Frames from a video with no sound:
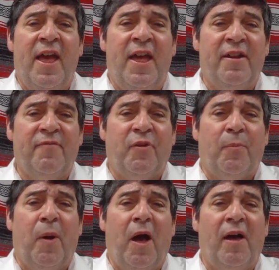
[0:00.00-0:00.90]
And if they're
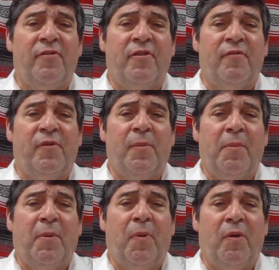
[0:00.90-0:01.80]
positive,
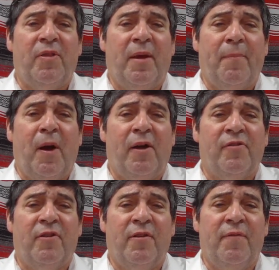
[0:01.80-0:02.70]
remember, part of that
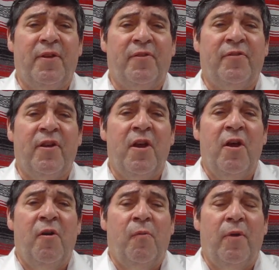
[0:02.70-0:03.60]
positive is
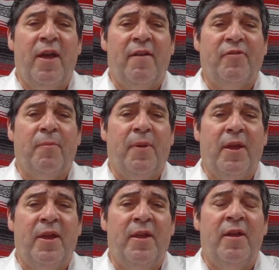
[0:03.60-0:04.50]
we have to
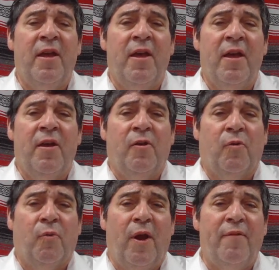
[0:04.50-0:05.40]
be
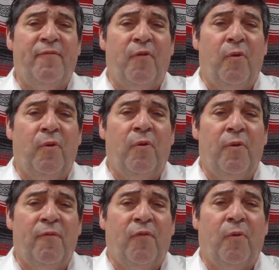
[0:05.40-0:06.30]
grateful
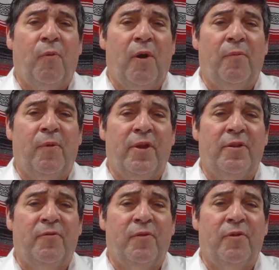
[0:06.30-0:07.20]
for what
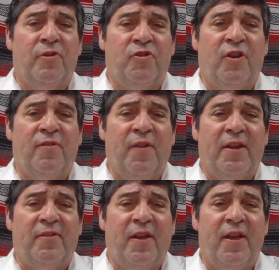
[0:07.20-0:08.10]
we achieved
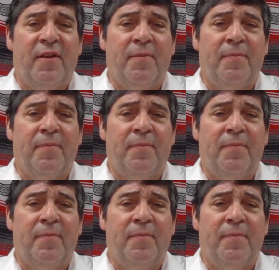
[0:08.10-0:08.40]
that day.